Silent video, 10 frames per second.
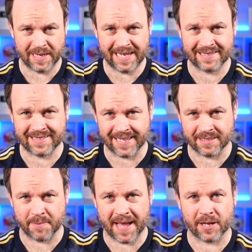we need a
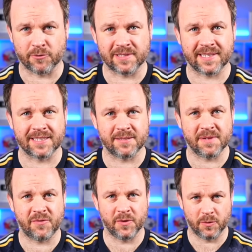centre back or a centre
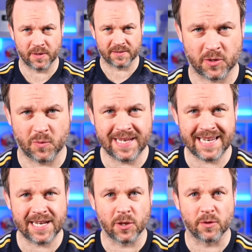midfielder, so we
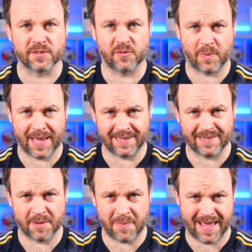need lots of players
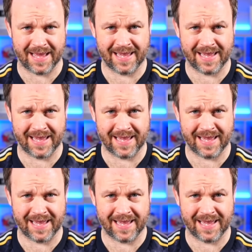in the pack.